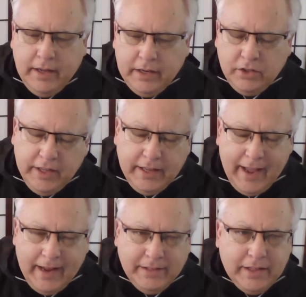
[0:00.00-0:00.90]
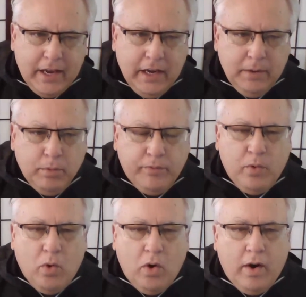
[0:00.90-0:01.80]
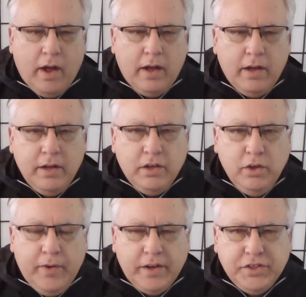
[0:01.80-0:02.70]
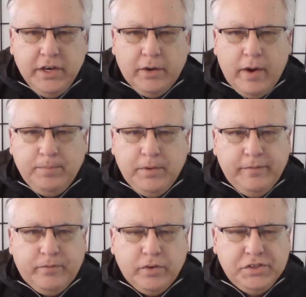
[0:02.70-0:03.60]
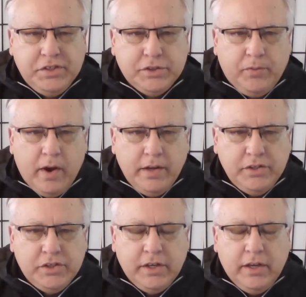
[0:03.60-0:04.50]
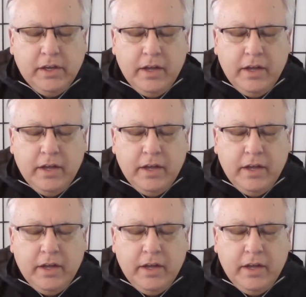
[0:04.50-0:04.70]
in the eighth inning before USC erupted for six runs